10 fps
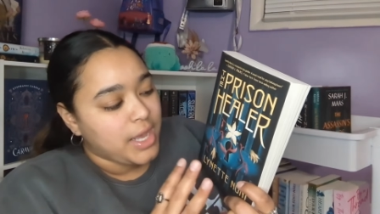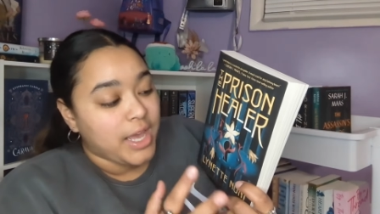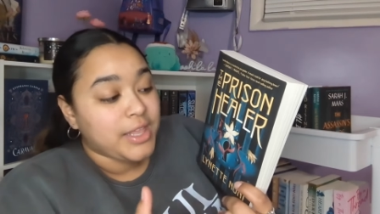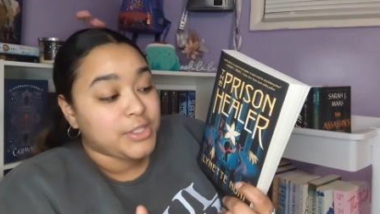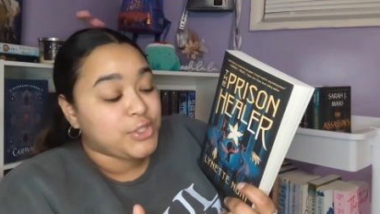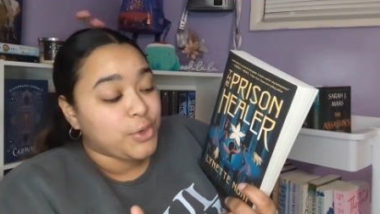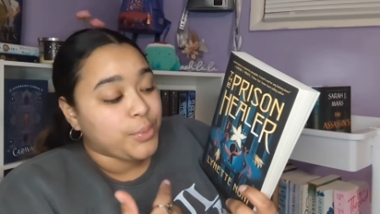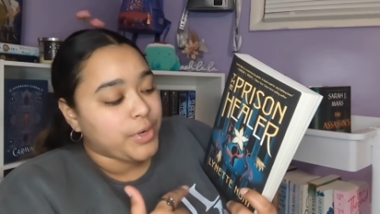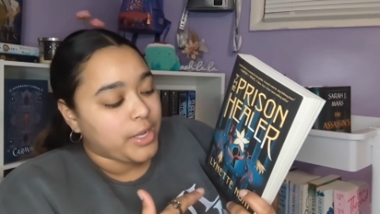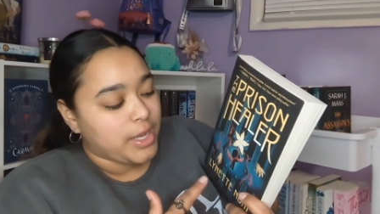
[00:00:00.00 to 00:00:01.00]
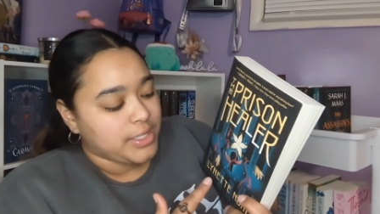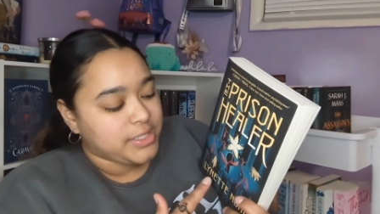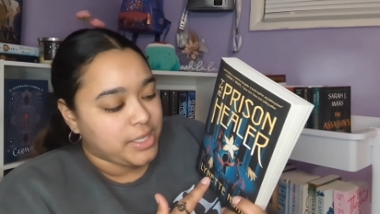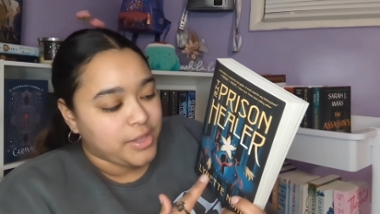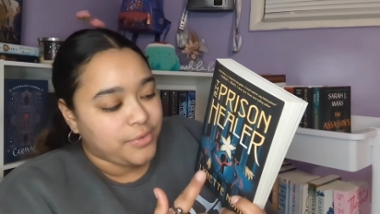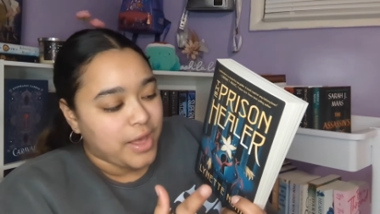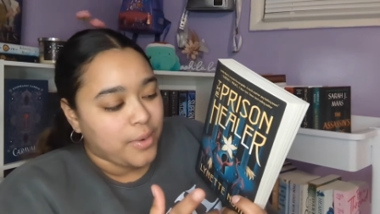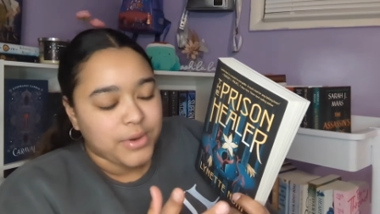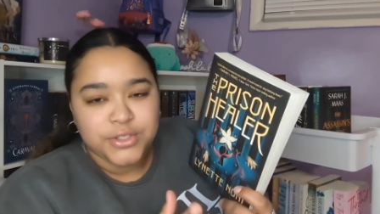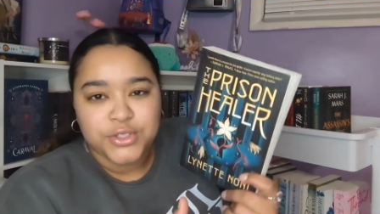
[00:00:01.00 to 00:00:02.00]
I think it's so pretty, honestly. The
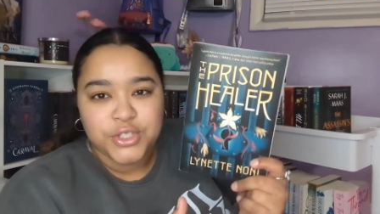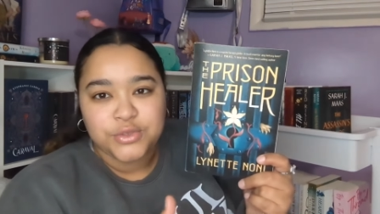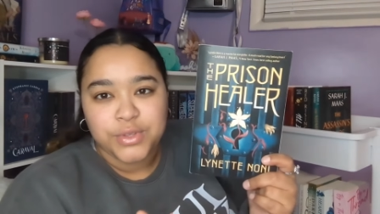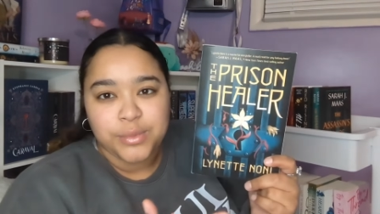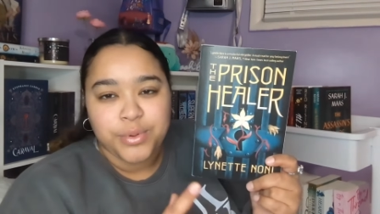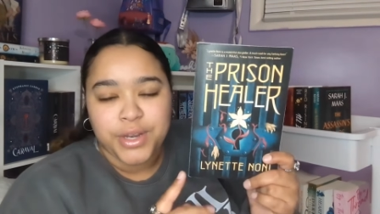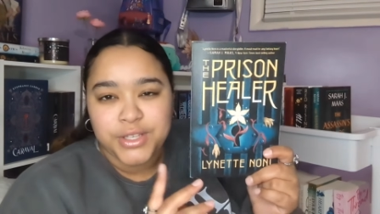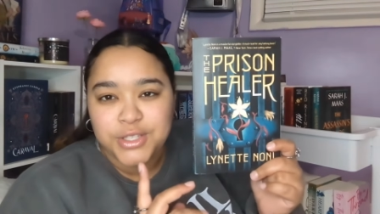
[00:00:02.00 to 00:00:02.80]
flowers are just really pretty.